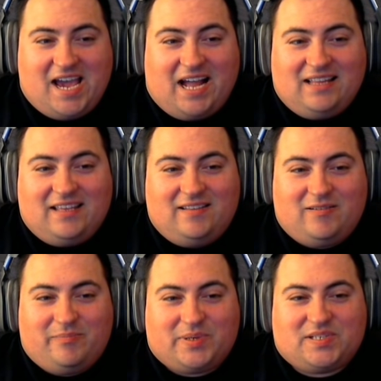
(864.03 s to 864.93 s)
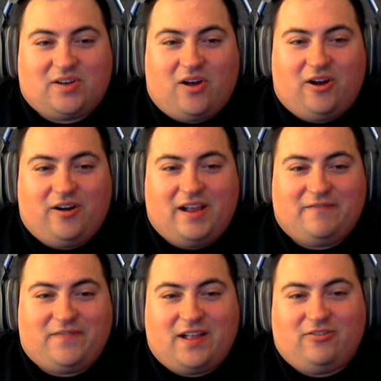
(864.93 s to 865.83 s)
added Bazaar
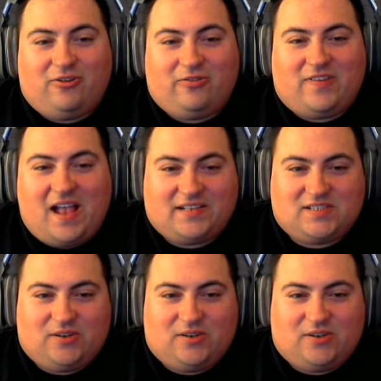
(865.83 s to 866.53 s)
and vendor text